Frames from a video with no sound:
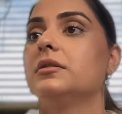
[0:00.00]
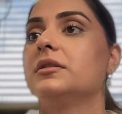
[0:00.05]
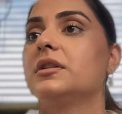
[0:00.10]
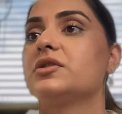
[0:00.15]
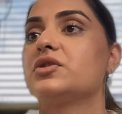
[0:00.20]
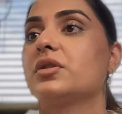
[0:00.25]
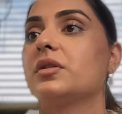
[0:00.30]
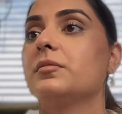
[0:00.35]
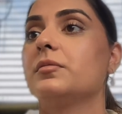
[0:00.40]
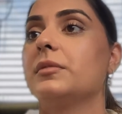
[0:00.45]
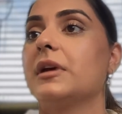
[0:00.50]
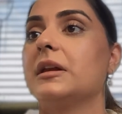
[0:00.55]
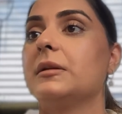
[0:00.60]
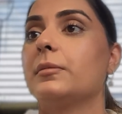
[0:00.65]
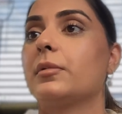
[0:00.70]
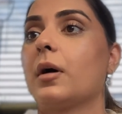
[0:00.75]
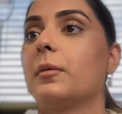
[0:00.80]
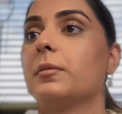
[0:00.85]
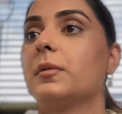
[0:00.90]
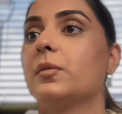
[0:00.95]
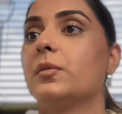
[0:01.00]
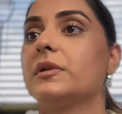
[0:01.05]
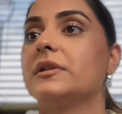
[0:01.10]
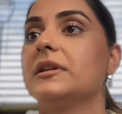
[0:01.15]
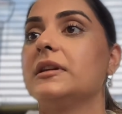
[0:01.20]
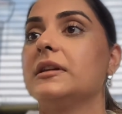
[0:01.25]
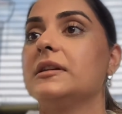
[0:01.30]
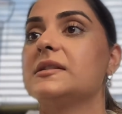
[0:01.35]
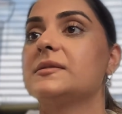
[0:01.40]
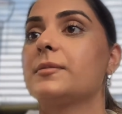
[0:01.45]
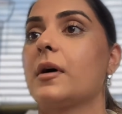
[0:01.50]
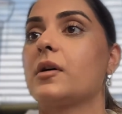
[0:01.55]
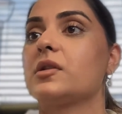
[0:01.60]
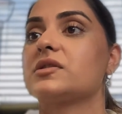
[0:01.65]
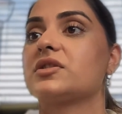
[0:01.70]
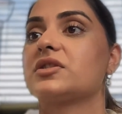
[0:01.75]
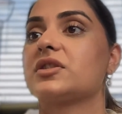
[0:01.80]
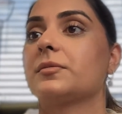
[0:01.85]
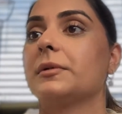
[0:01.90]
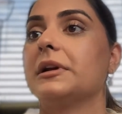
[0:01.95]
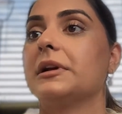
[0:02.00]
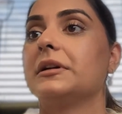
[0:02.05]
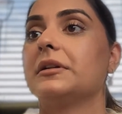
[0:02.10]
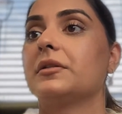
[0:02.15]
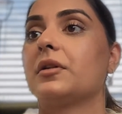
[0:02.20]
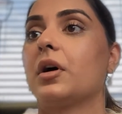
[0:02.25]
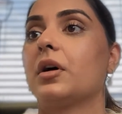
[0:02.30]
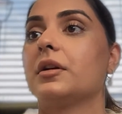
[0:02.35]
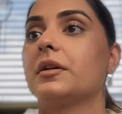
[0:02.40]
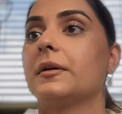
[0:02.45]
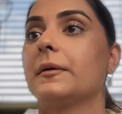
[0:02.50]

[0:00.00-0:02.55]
There shouldn't be any problem with the sponsorship later on.